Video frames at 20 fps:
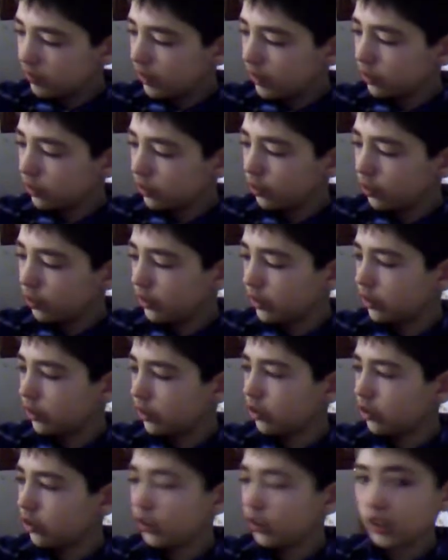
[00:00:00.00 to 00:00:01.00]
As you can
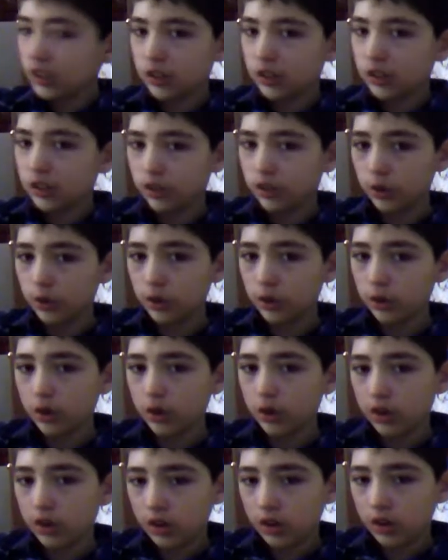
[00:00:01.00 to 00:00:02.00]
see here,
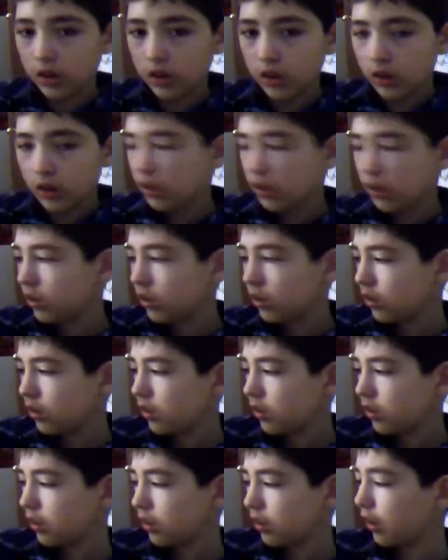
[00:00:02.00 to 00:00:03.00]

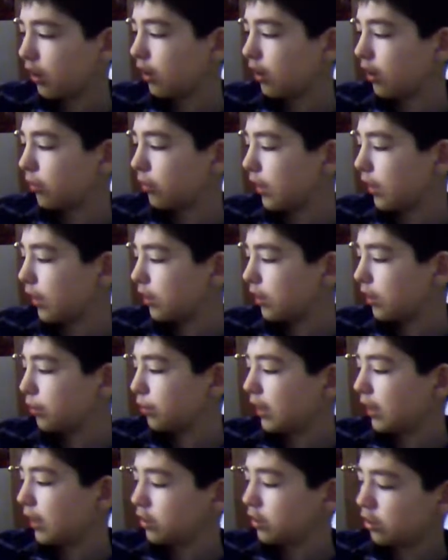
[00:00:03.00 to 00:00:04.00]
I've hand
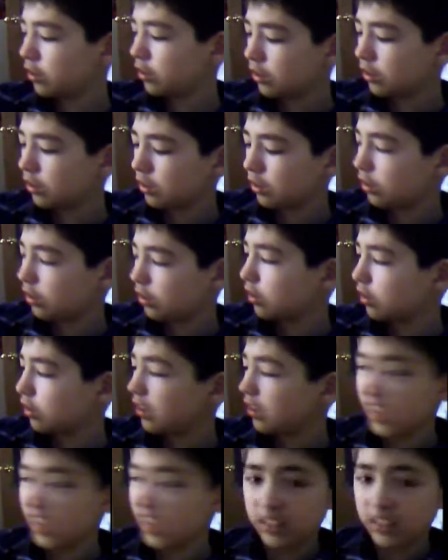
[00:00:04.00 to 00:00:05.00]
painted the
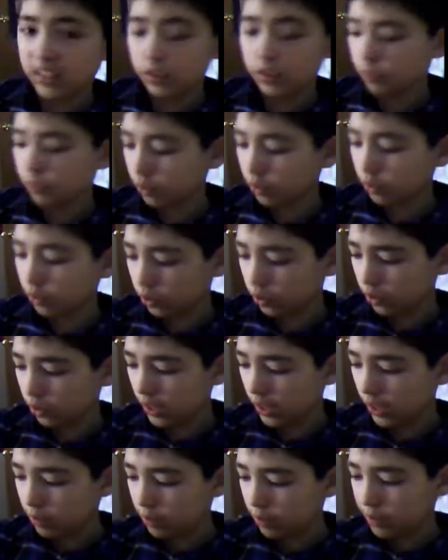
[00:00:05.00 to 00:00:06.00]
neck. I've also
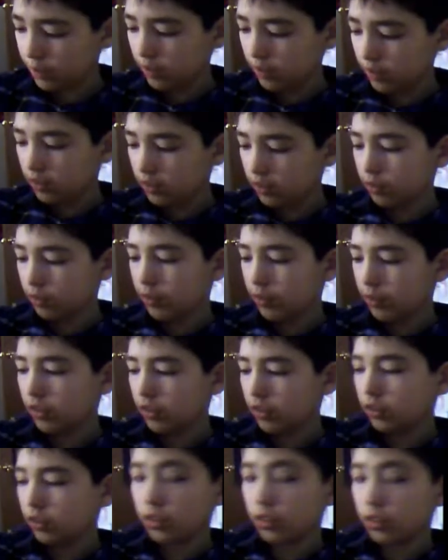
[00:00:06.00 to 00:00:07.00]
hand
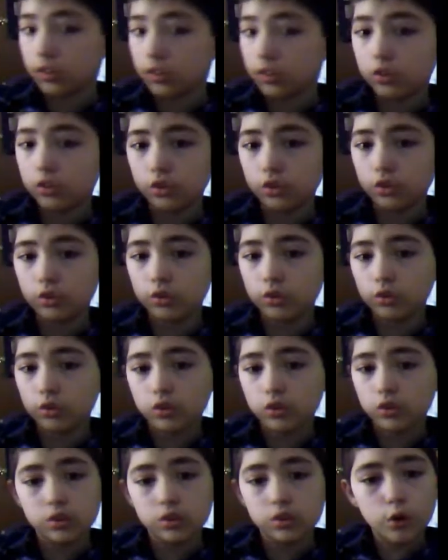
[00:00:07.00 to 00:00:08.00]
painted these
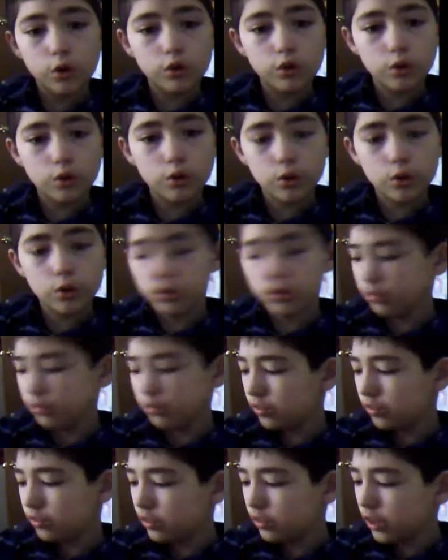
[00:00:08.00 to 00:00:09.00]
little darker
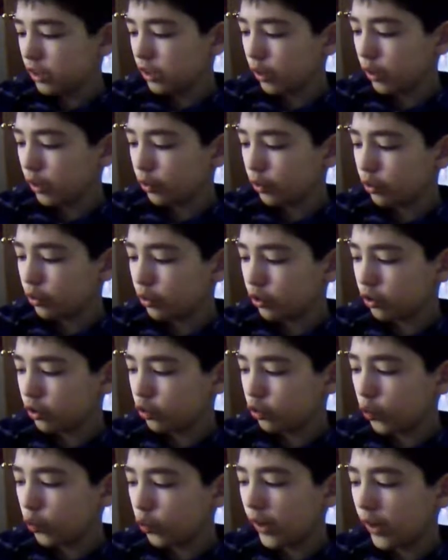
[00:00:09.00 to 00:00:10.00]
colored
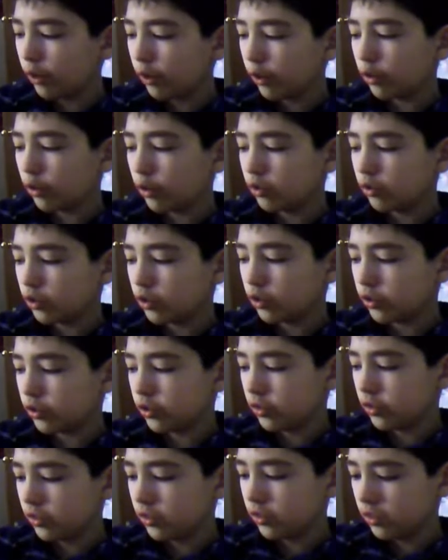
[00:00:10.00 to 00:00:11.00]
squares.
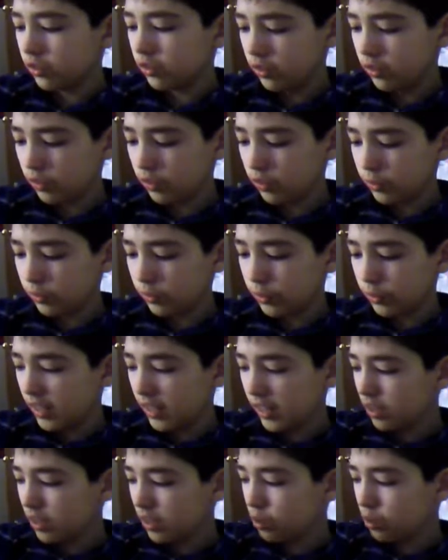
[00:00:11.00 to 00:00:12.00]
If you
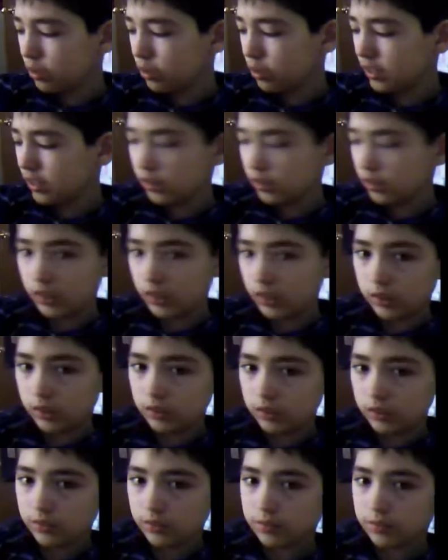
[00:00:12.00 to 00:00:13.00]
can't already
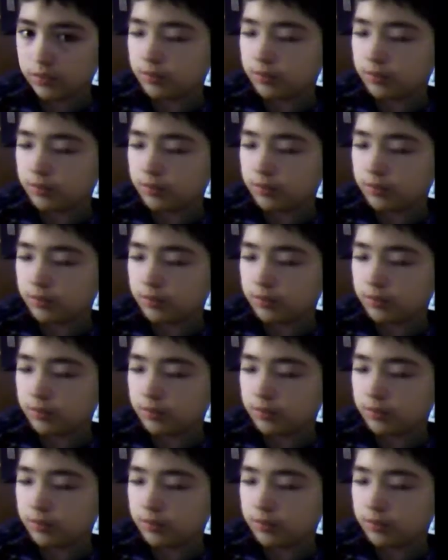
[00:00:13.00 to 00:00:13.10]
tell,